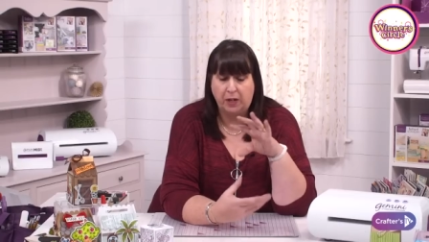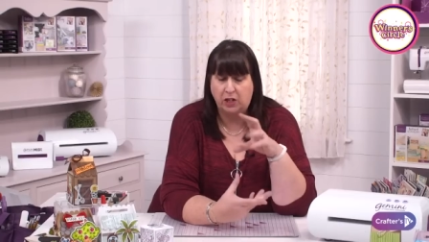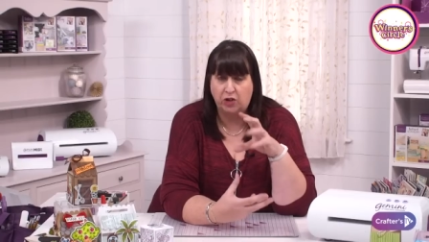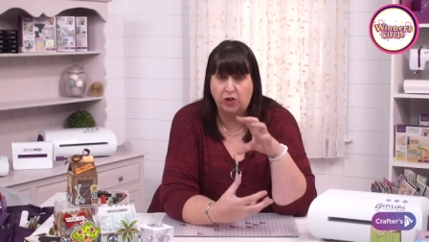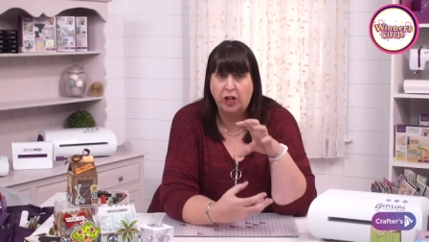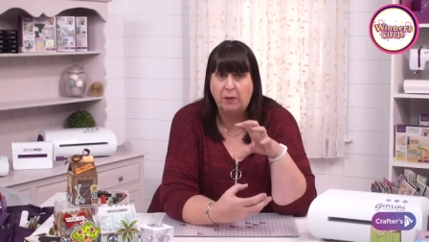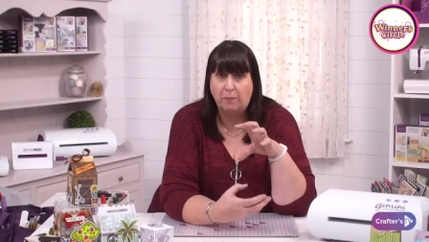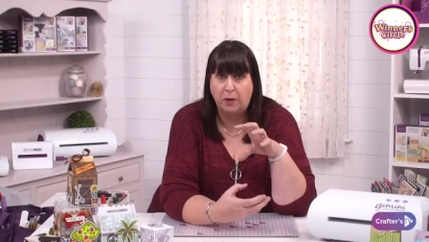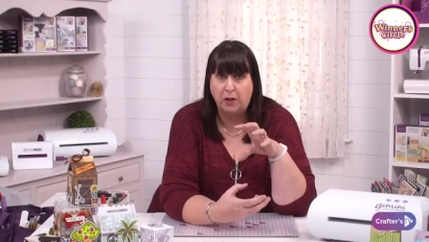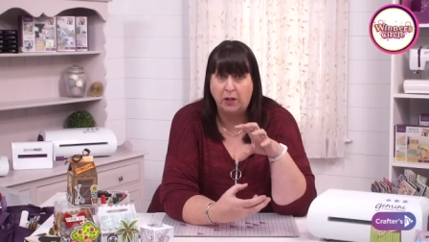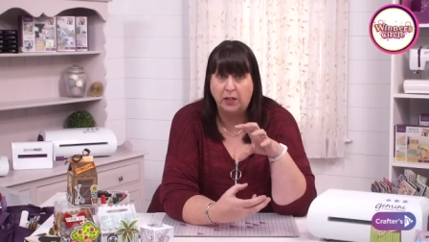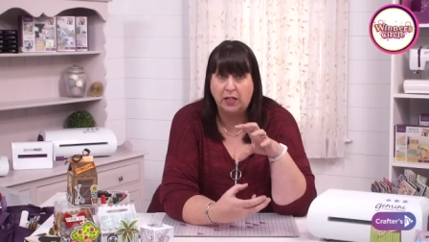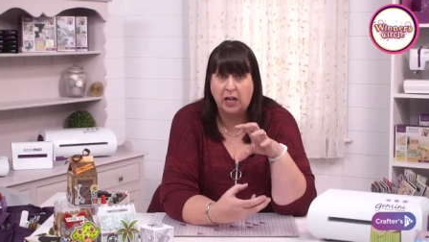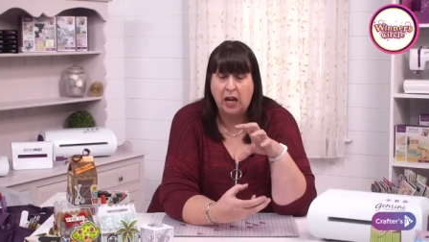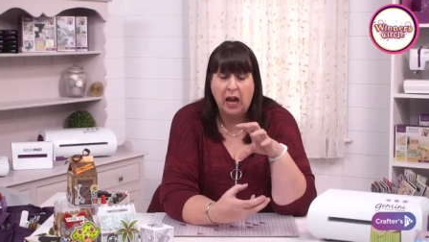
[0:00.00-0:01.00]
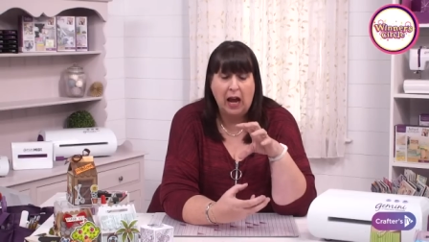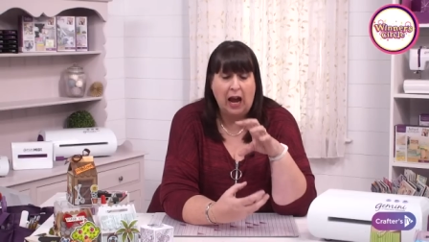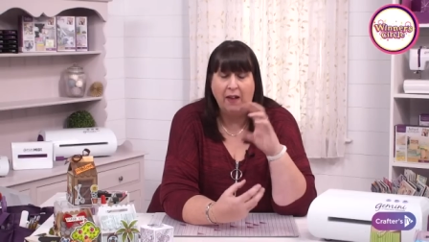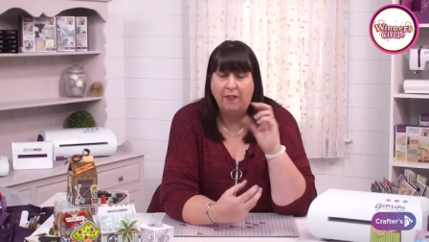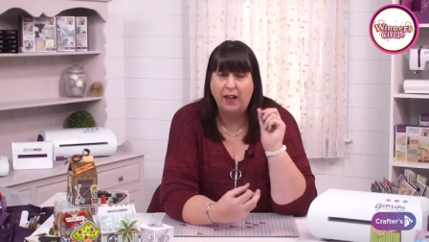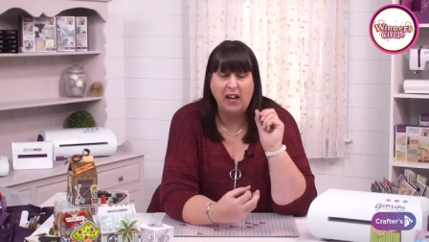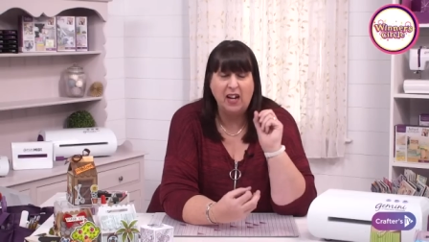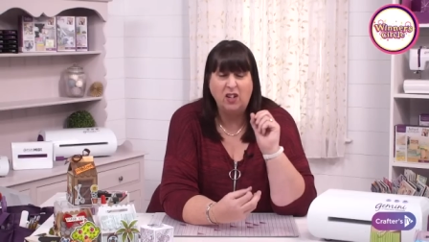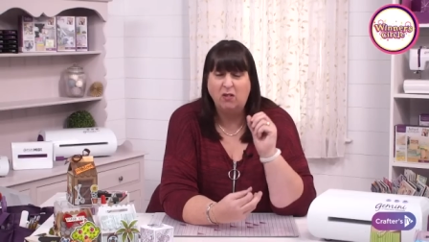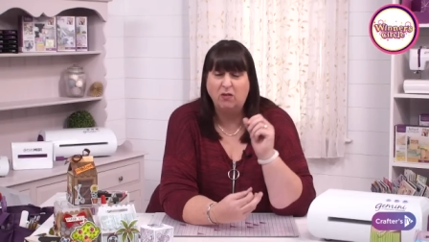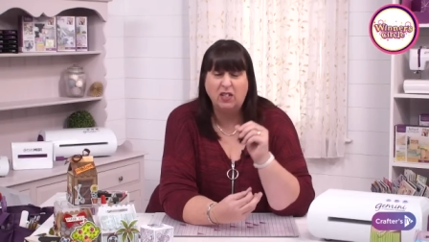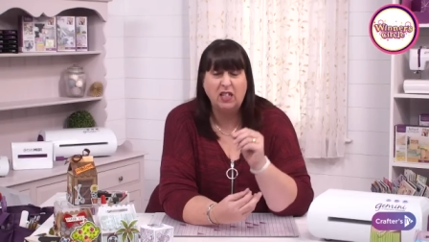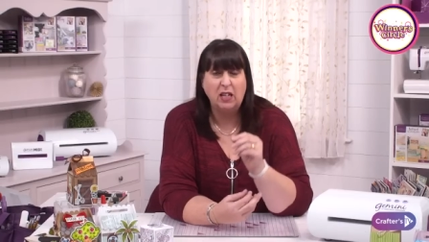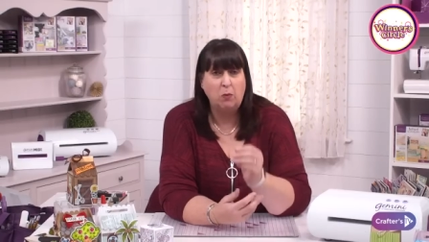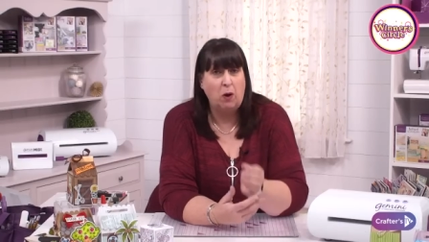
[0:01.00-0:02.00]
treatment, and then I
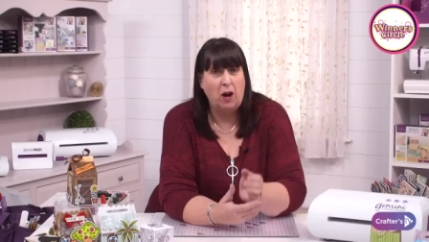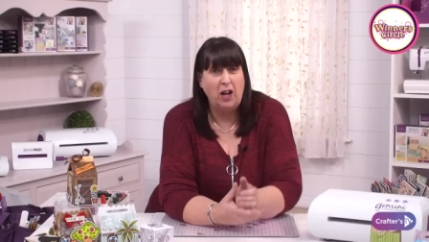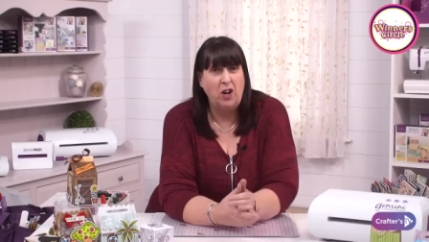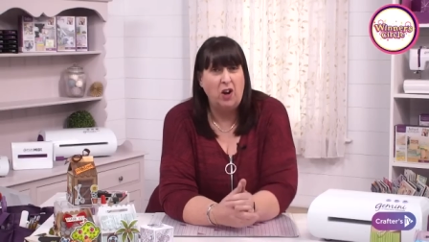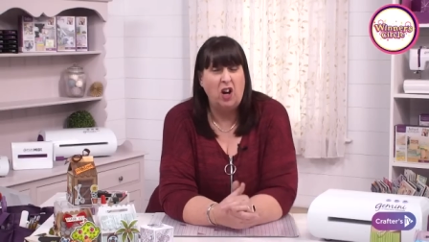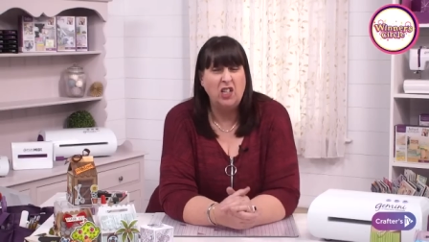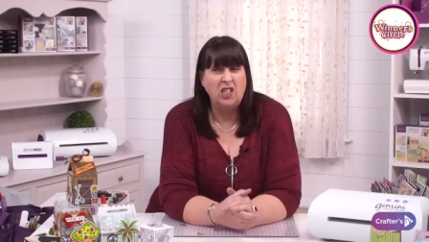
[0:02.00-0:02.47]
don't see why not,